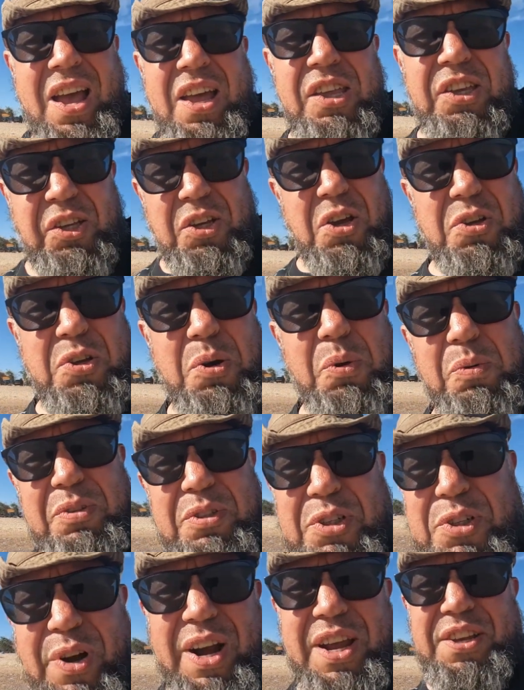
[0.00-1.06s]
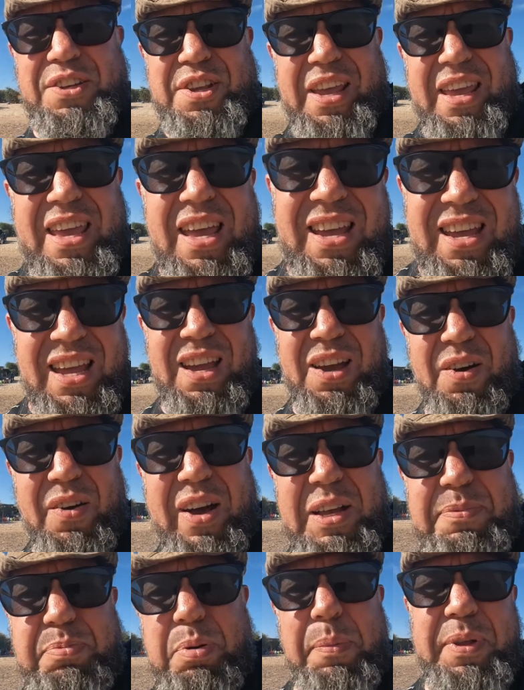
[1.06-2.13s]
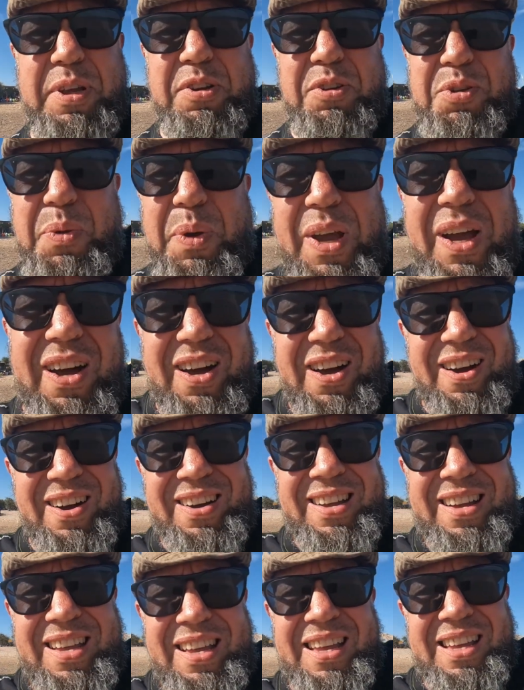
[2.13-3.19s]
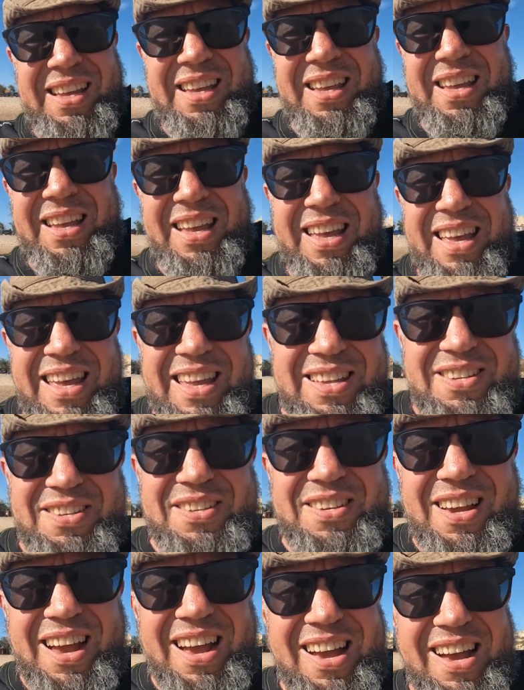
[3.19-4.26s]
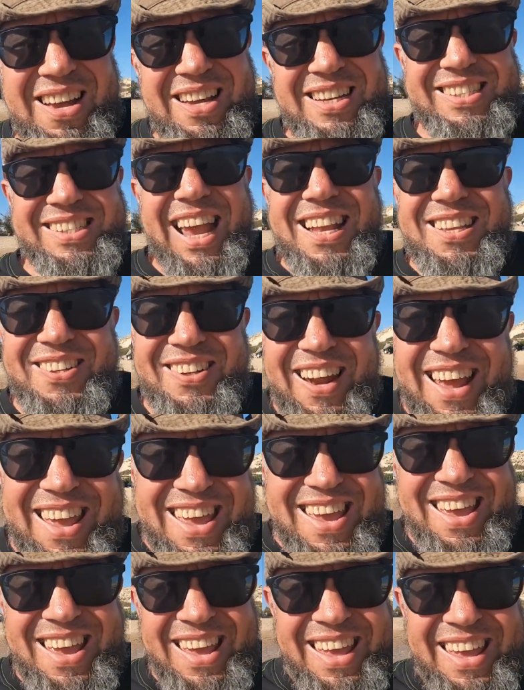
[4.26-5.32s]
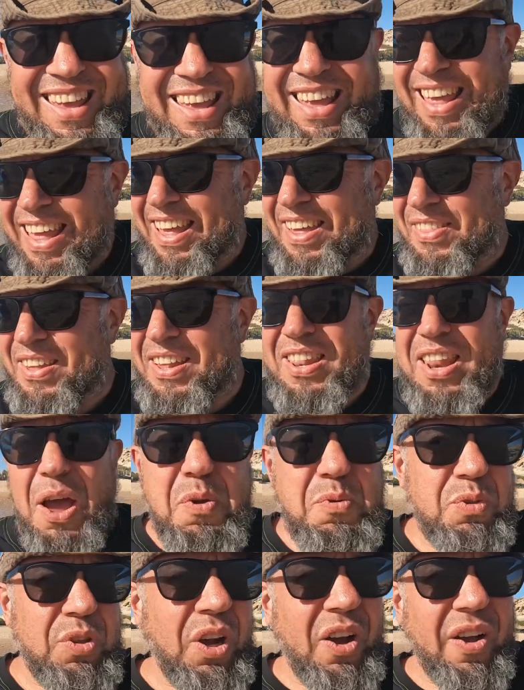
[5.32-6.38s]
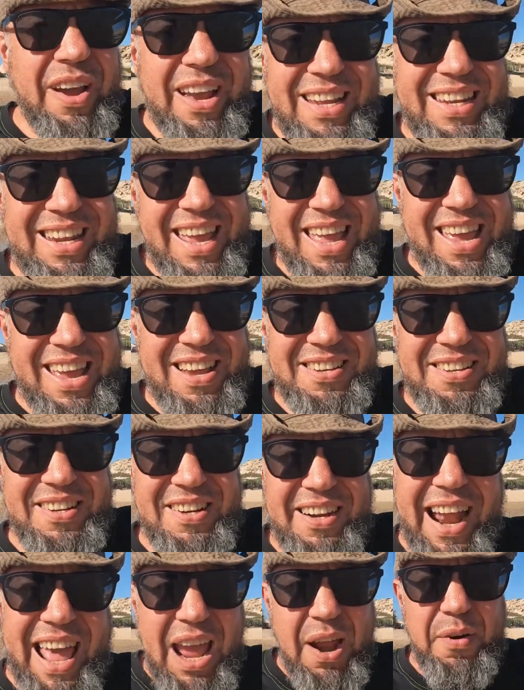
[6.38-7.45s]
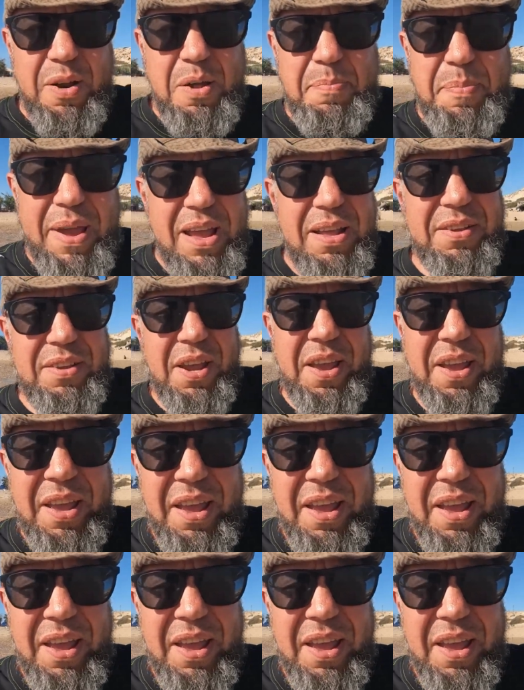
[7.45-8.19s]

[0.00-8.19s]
You could call us crazy, but that's probably because we are. It's Saturday, the low tide is in an hour and a bit,